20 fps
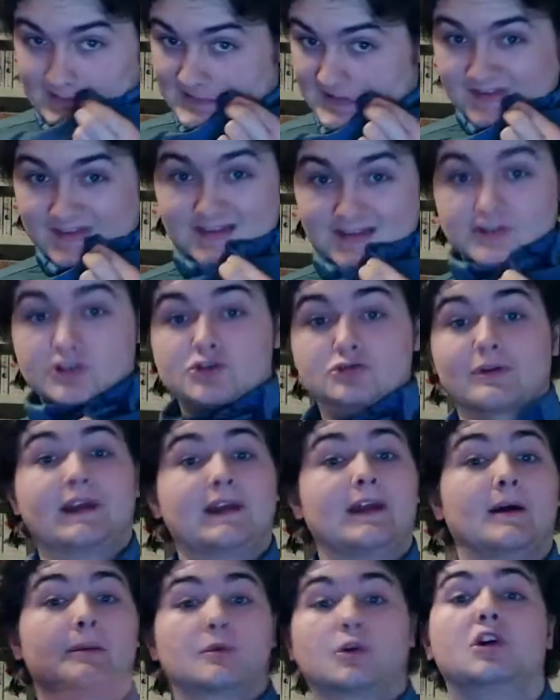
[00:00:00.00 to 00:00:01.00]
Like, this
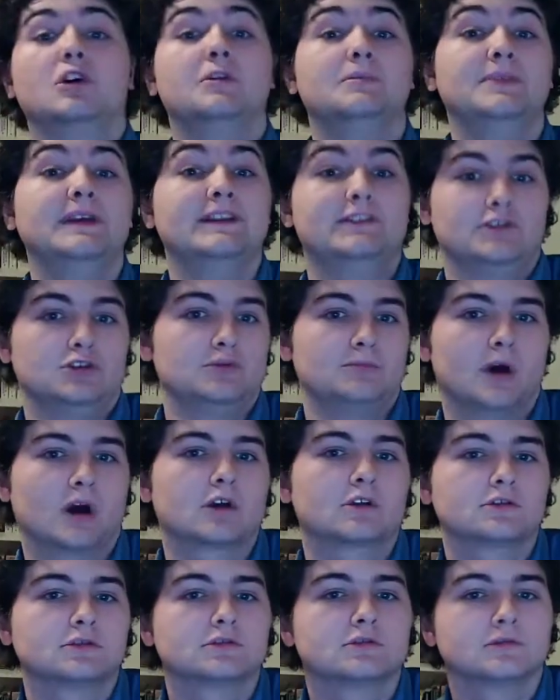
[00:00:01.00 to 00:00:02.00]
straight up could be 2
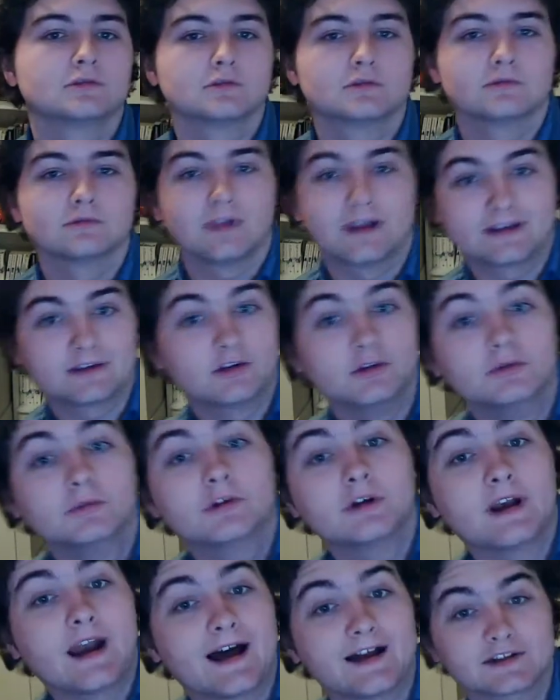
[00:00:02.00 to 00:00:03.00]
books. Like, you
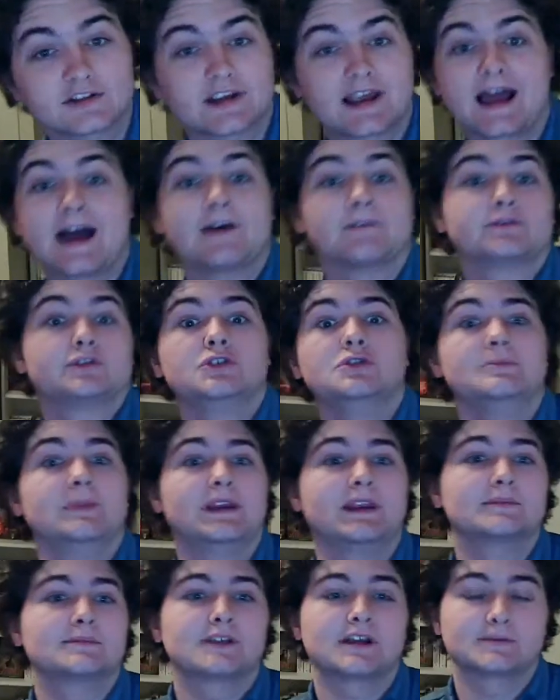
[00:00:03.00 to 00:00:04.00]
could actually have 2
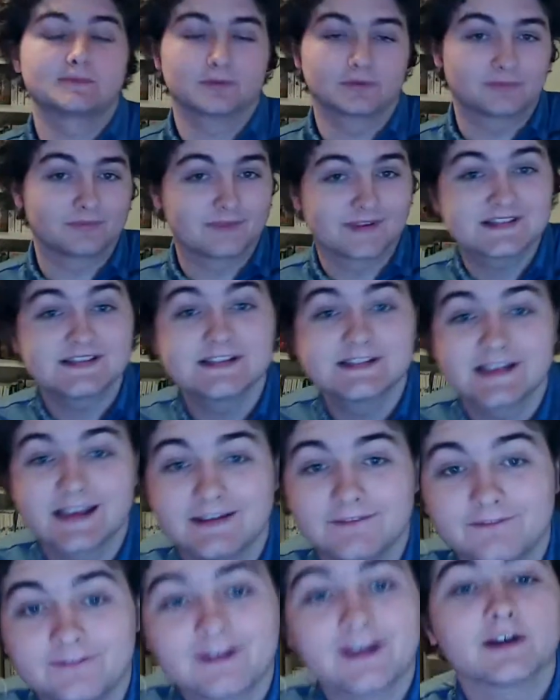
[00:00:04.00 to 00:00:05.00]
medium-sized books, and this is
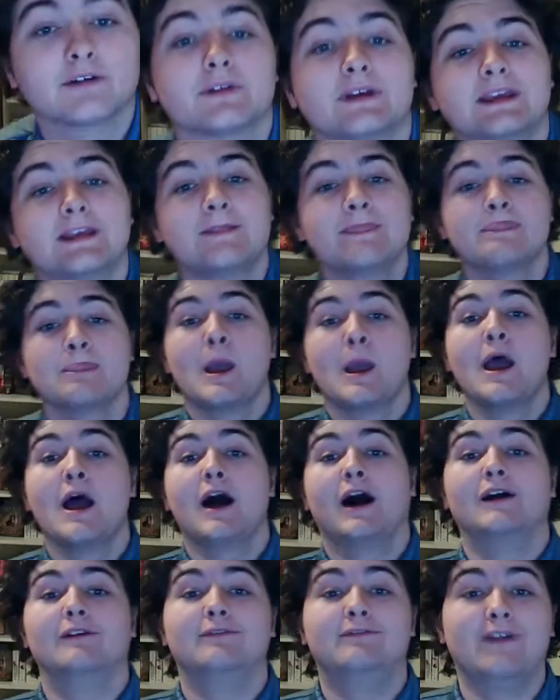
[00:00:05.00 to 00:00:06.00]
a very
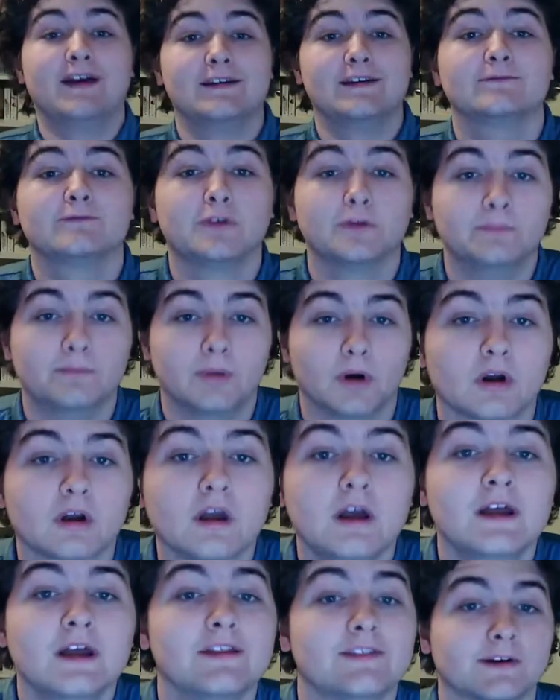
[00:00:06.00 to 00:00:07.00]
eventful book.
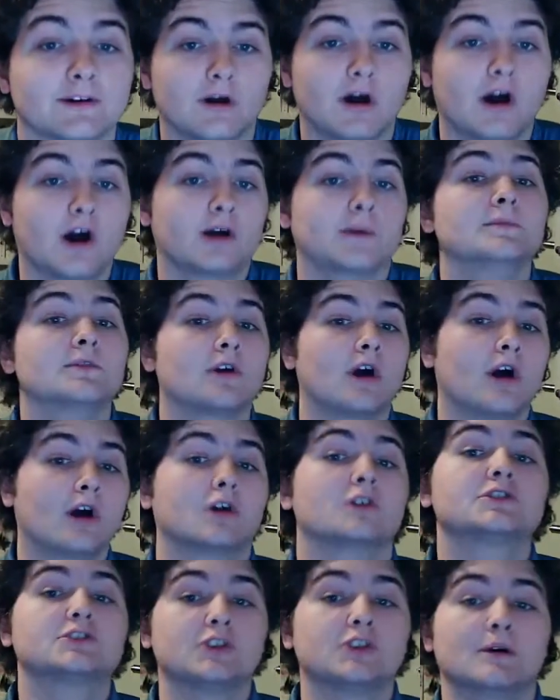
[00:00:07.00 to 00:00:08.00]
There
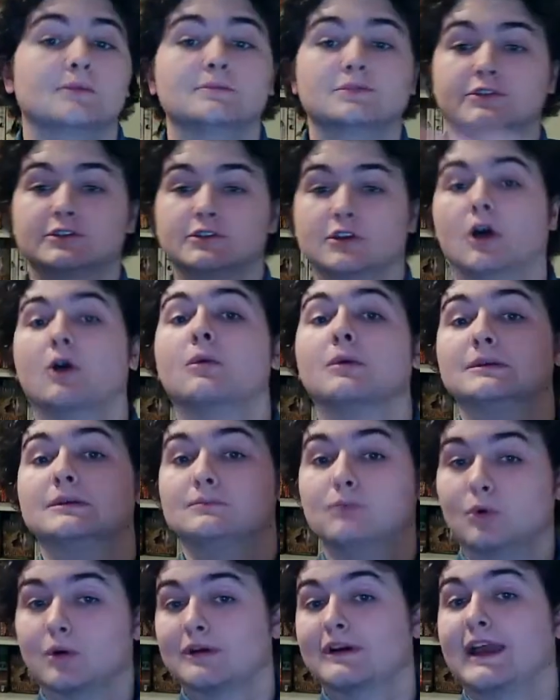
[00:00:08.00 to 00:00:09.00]
are some slower,
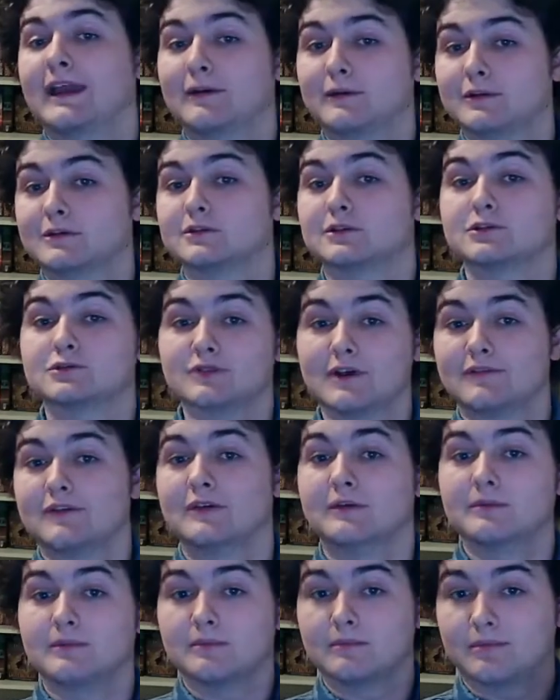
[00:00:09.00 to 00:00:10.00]
more
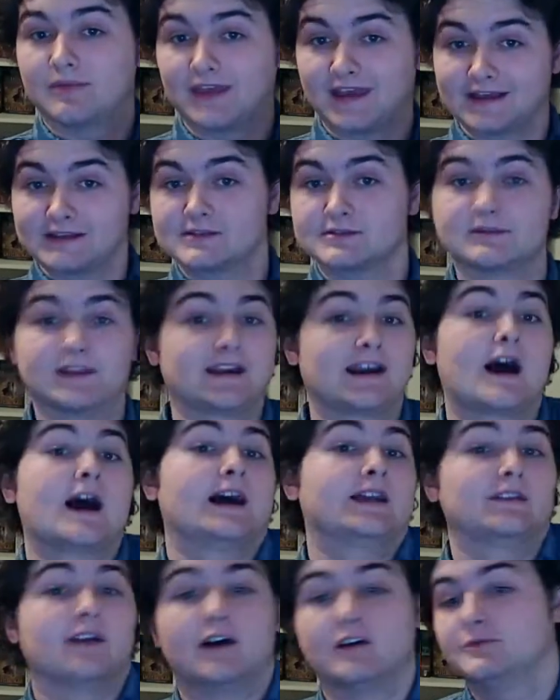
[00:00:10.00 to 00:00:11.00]
character-driven things that
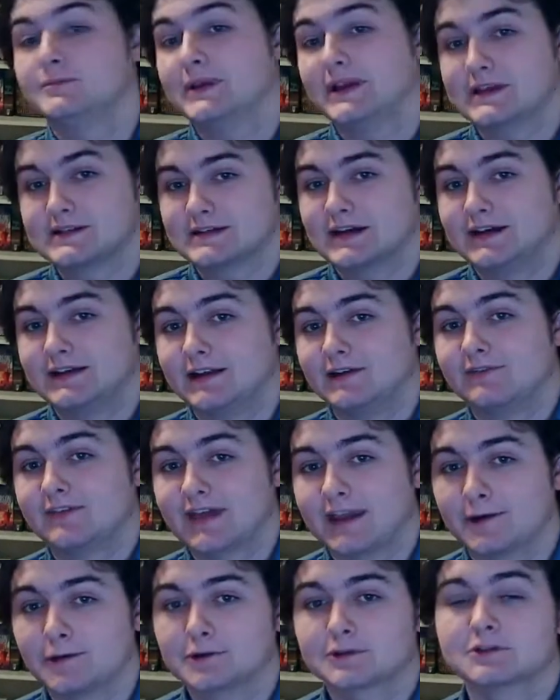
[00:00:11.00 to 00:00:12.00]
I love because I love the
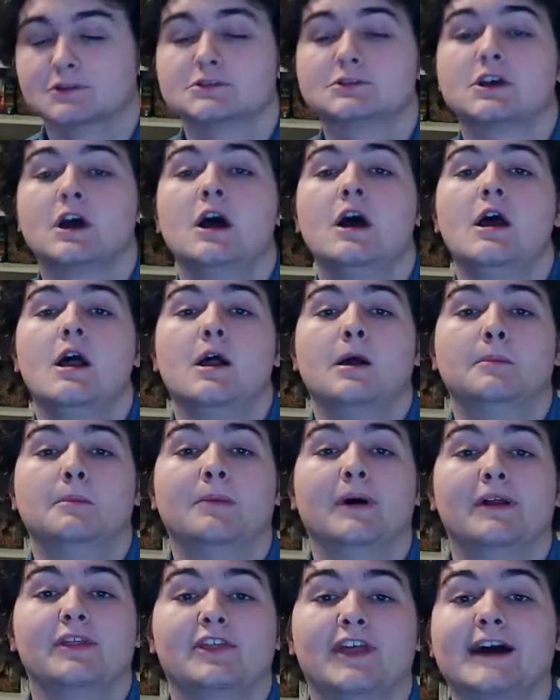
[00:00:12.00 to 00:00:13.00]
characters,
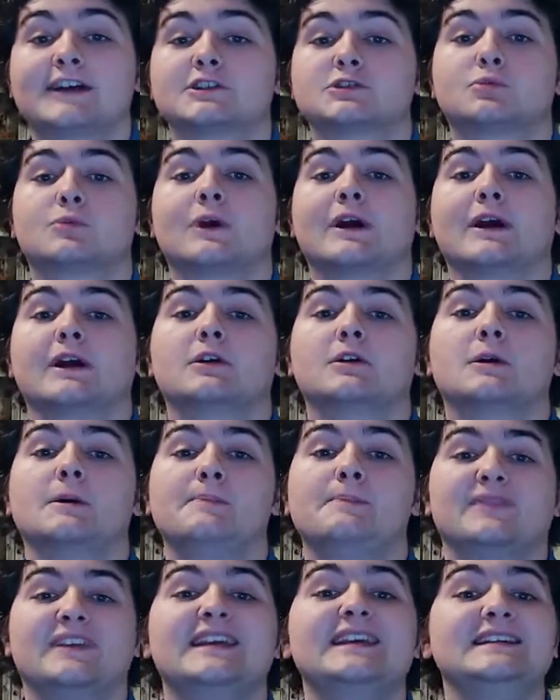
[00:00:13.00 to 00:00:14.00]
but that's where
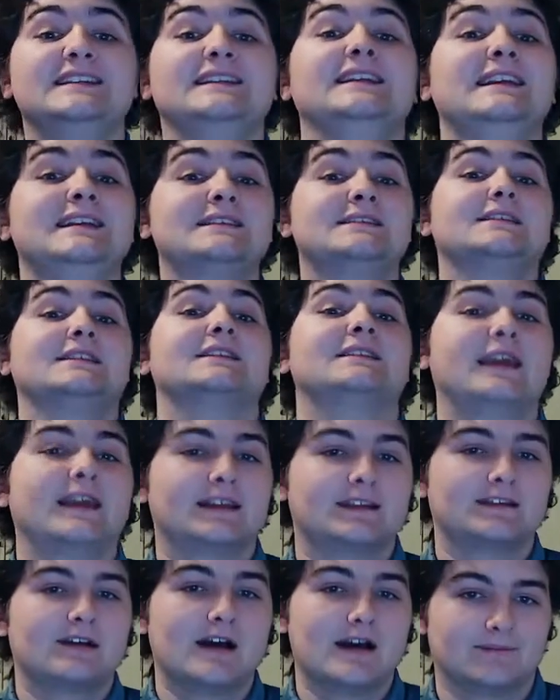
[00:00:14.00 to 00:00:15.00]
he needs to
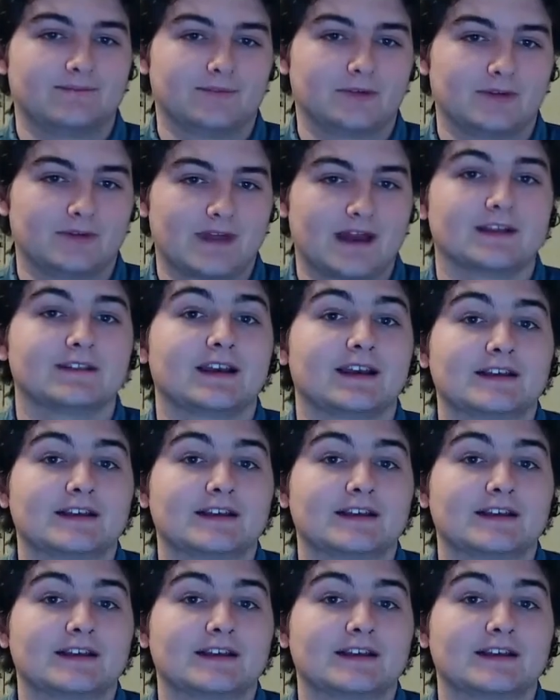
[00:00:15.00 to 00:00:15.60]
take time for that.